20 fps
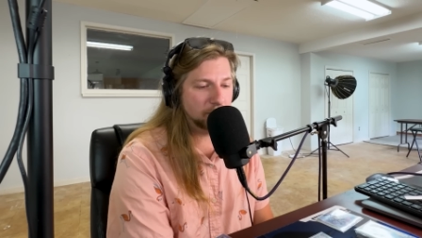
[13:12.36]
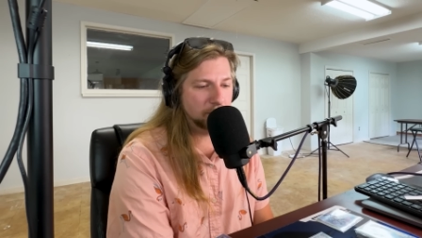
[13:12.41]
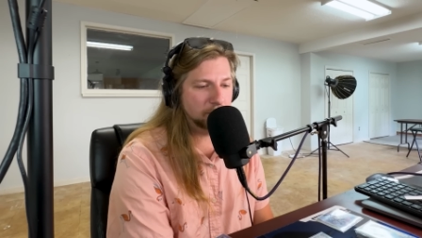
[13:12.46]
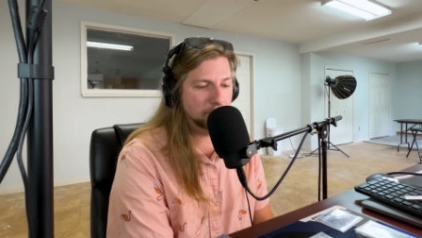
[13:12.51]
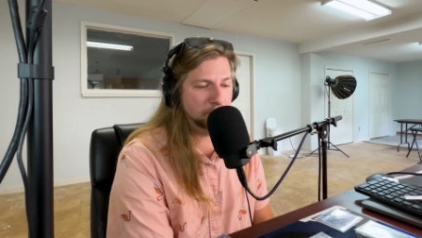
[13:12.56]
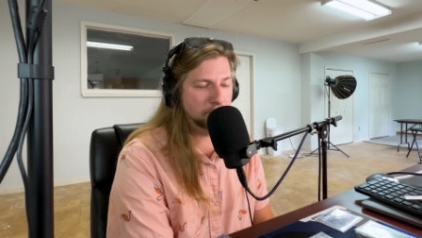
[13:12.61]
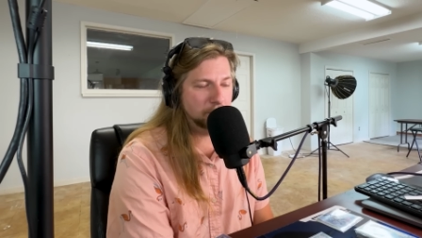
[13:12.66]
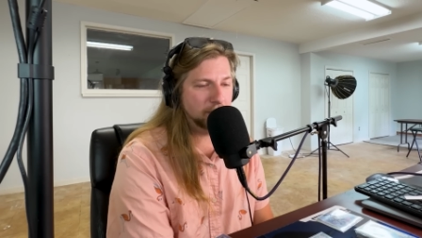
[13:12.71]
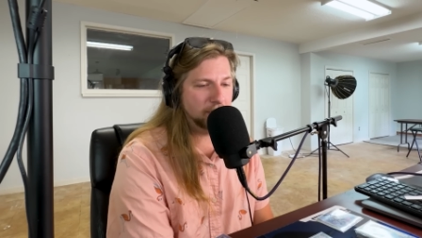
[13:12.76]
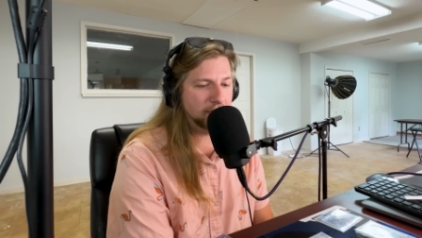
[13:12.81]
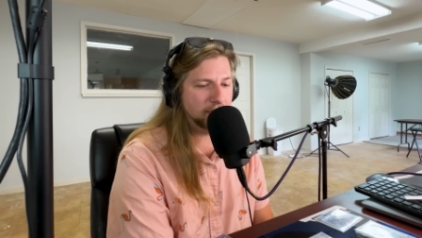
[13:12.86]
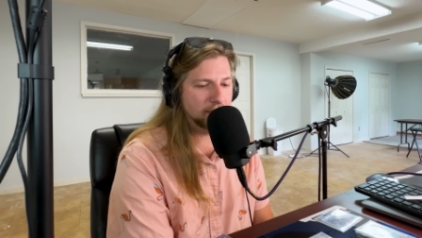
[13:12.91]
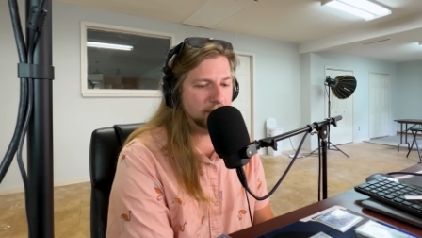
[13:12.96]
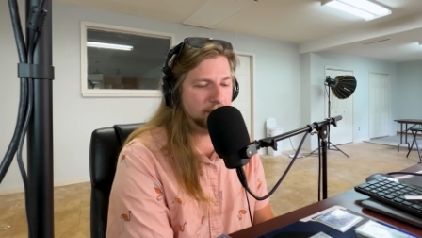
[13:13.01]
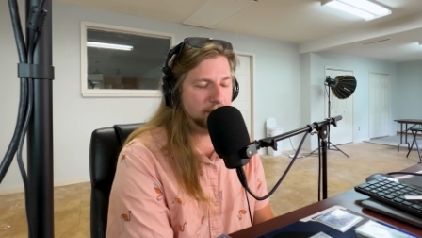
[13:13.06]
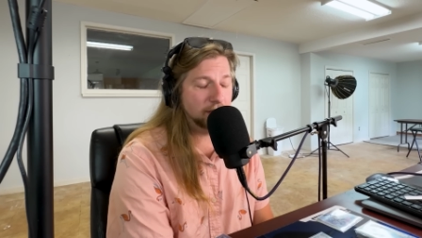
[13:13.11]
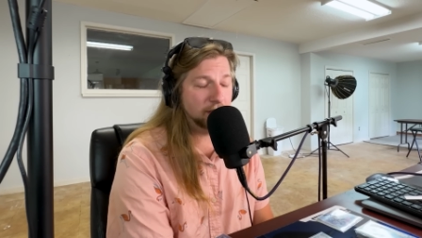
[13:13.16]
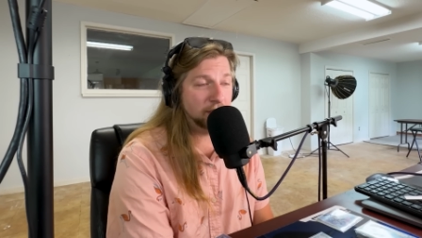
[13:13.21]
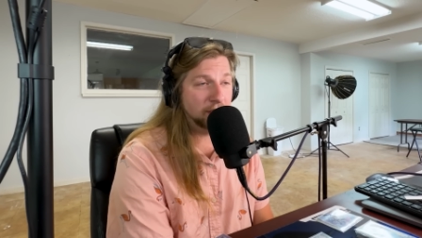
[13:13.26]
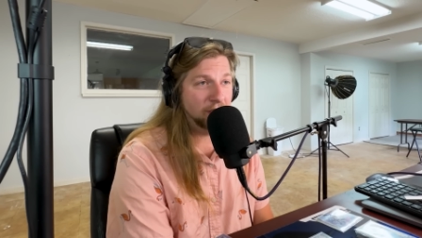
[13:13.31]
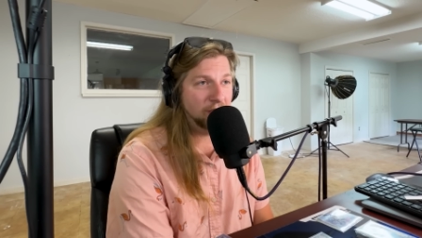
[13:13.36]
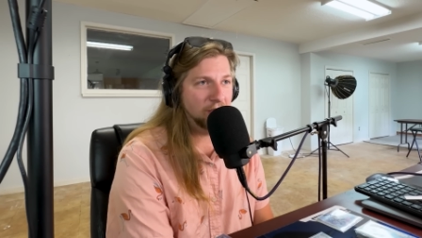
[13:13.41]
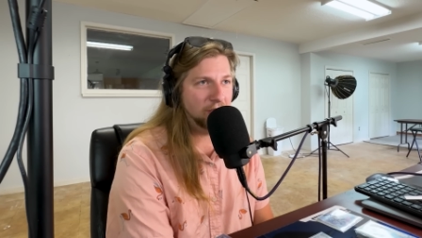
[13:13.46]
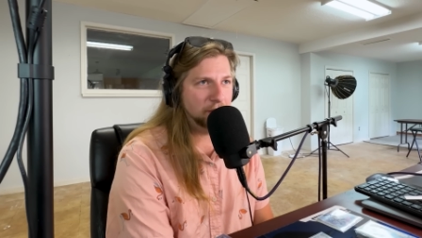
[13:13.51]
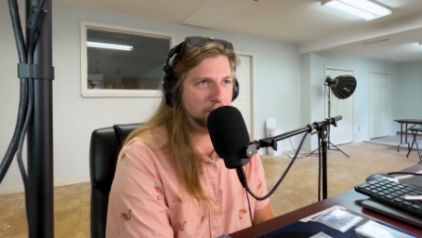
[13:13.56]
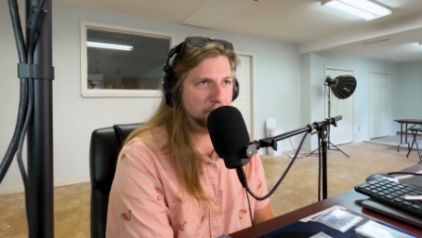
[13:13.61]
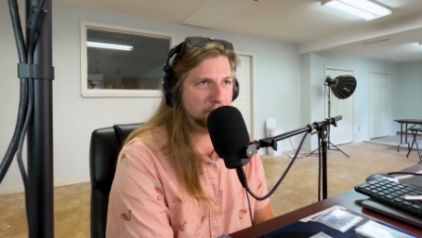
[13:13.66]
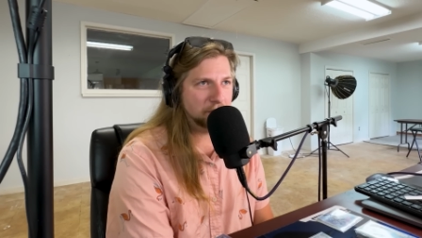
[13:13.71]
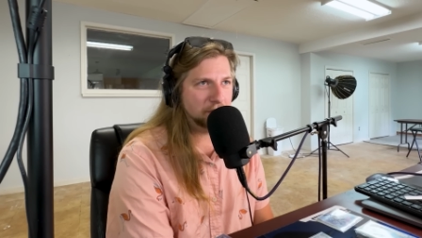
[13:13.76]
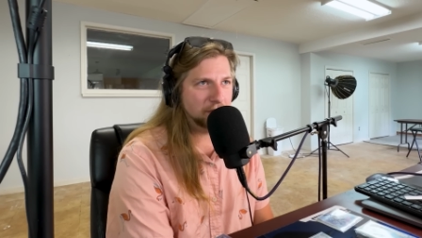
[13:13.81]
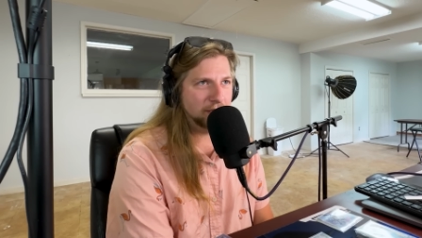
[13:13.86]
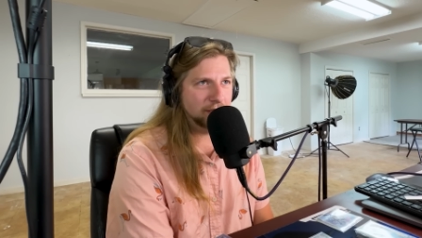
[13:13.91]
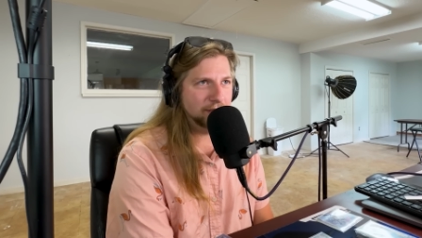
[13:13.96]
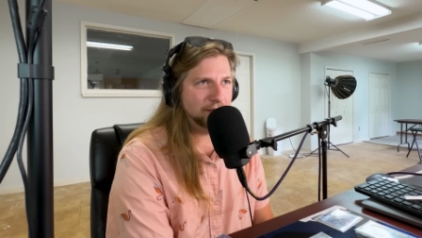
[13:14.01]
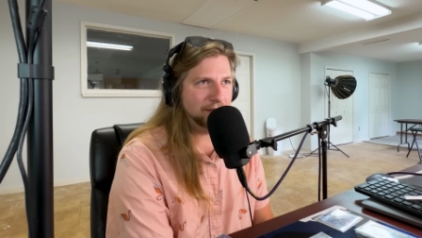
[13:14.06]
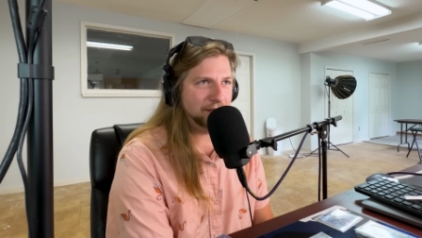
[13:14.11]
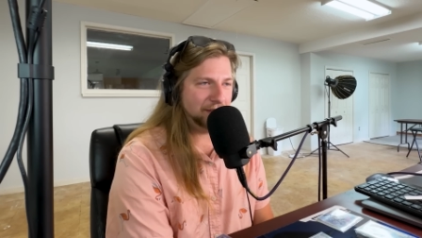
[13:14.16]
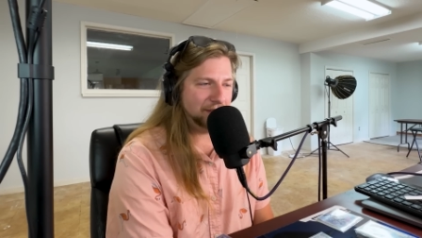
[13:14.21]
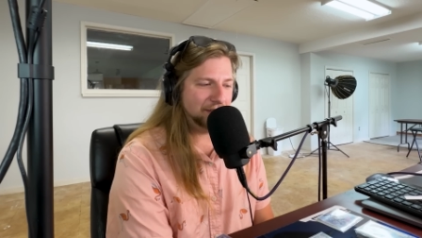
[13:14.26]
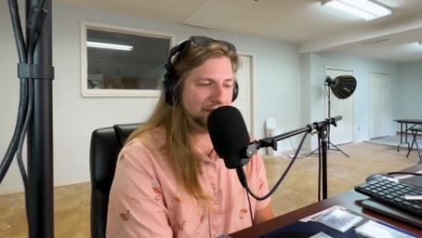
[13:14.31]
Ooh, I got an idea.
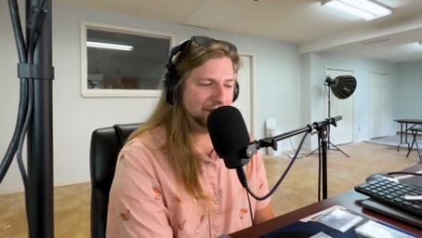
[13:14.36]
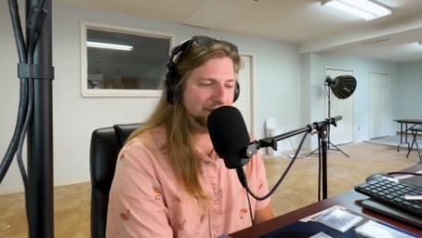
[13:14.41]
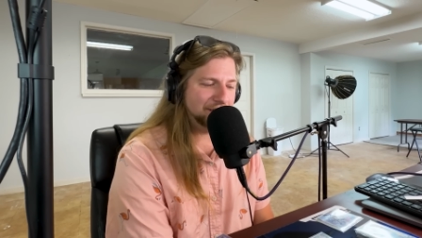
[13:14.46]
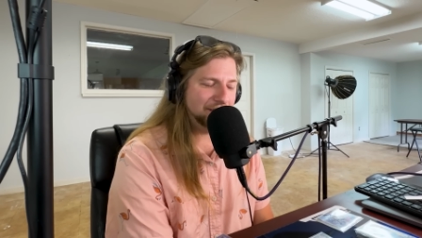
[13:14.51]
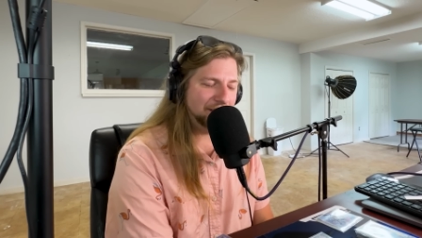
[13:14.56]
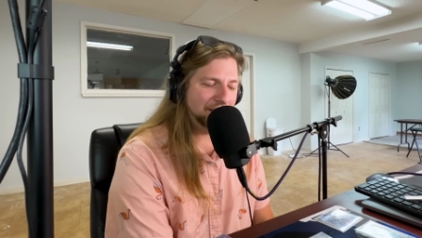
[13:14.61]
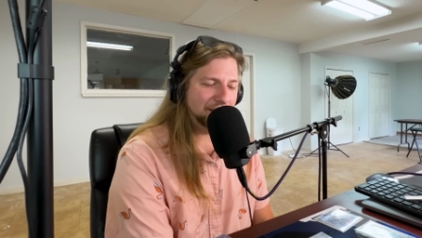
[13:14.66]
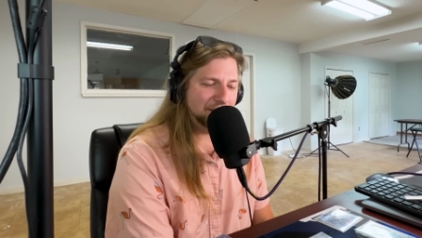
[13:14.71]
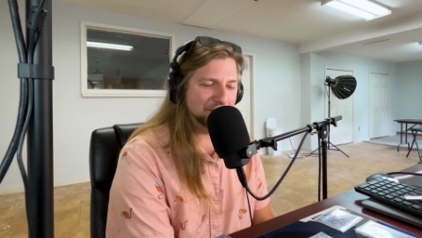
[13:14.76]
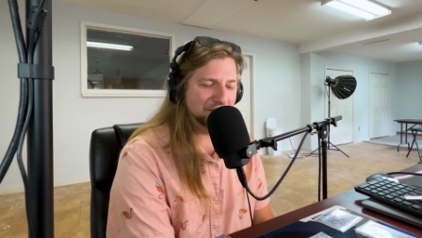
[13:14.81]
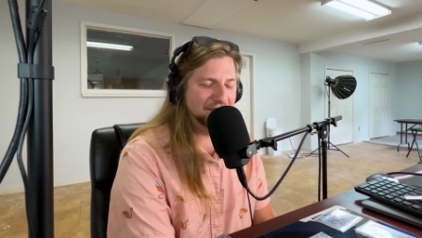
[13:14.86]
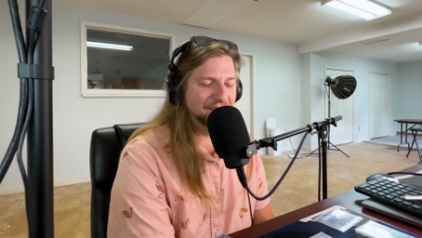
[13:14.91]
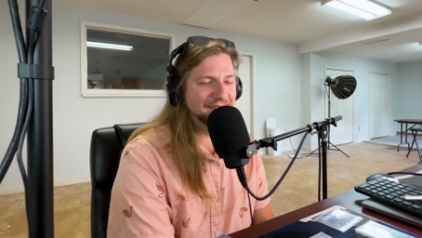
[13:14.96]
Play the game.